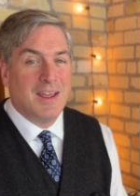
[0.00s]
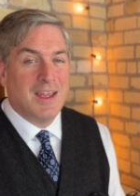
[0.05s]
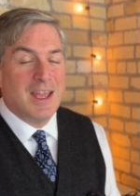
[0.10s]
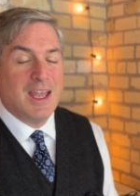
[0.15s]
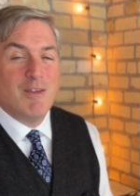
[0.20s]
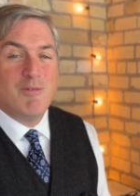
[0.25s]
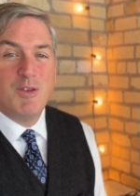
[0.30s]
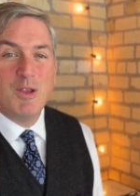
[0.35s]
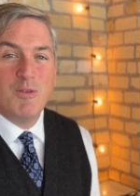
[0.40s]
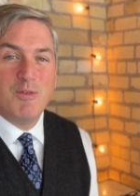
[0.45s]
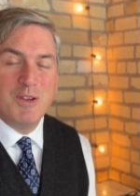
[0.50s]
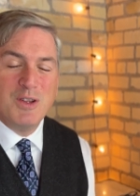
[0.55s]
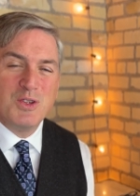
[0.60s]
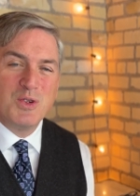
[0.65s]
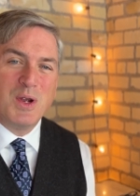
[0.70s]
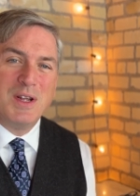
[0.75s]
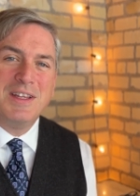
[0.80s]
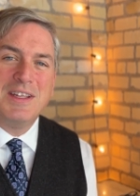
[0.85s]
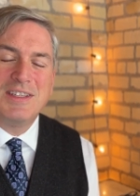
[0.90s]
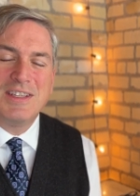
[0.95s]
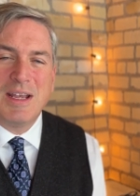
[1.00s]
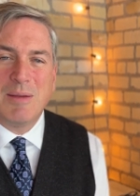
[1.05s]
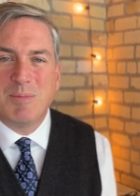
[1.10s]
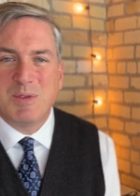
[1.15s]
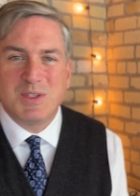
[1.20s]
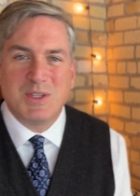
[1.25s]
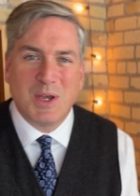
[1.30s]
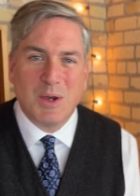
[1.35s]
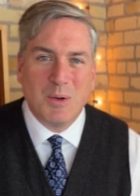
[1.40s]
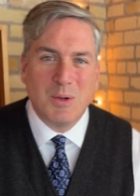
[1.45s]
If you've enjoyed this
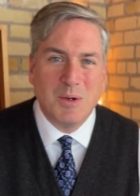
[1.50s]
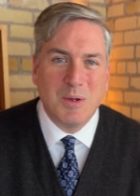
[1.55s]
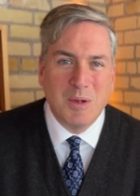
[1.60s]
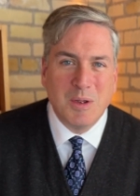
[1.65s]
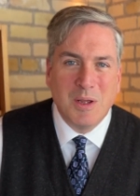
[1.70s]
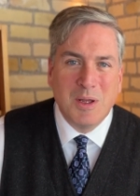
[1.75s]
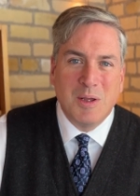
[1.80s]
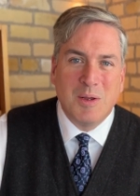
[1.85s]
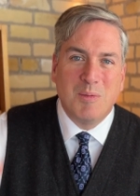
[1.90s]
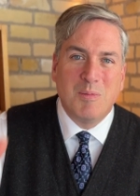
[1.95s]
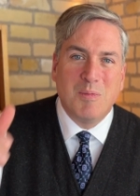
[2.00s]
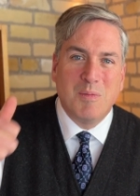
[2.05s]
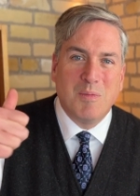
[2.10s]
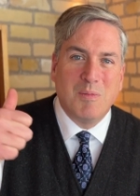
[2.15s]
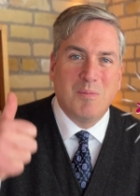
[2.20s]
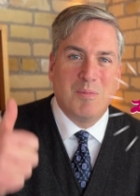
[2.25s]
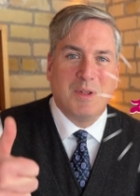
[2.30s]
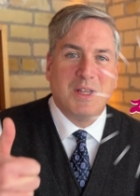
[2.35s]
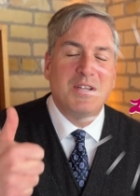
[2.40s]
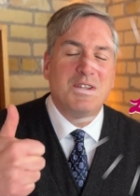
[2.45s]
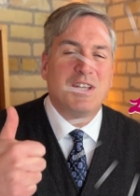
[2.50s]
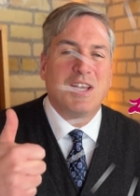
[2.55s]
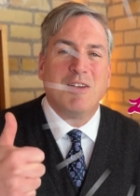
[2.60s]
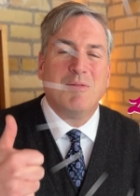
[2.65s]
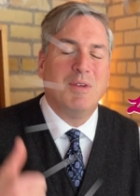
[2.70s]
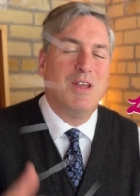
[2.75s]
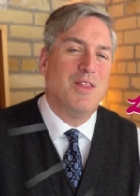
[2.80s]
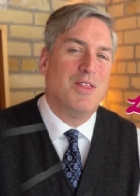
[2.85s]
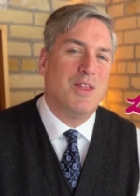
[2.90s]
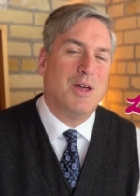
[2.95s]
episode, please give
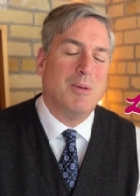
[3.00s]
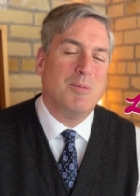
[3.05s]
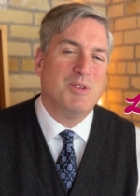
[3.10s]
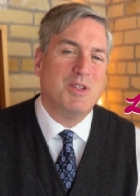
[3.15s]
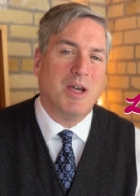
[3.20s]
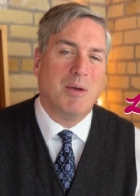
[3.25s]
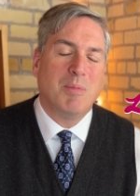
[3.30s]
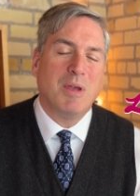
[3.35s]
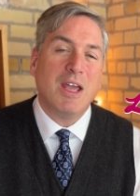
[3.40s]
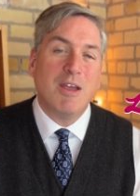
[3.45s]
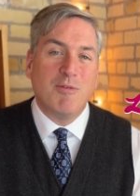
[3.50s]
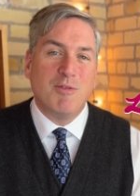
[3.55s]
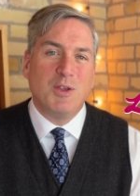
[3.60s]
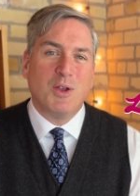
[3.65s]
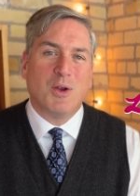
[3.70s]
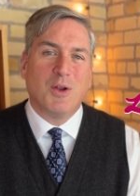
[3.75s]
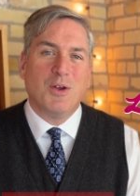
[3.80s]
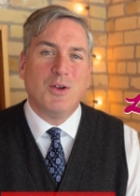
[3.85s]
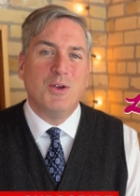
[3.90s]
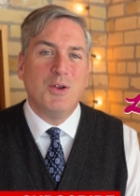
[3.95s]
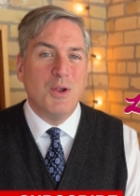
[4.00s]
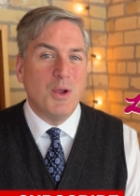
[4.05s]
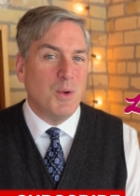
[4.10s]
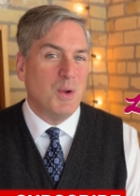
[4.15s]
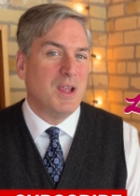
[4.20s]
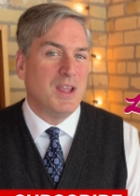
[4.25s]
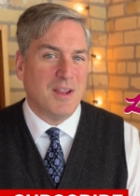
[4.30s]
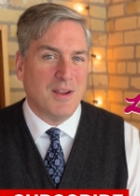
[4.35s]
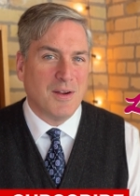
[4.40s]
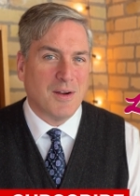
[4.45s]
me a thumbs up. If you're new
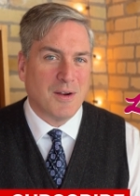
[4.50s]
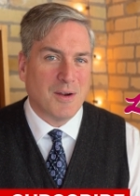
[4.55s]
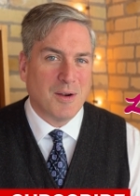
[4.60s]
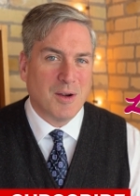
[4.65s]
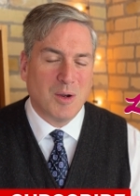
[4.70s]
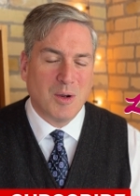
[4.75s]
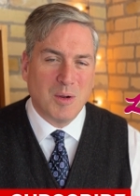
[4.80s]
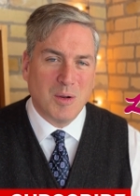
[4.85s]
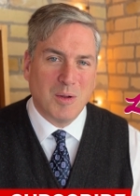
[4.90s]
here,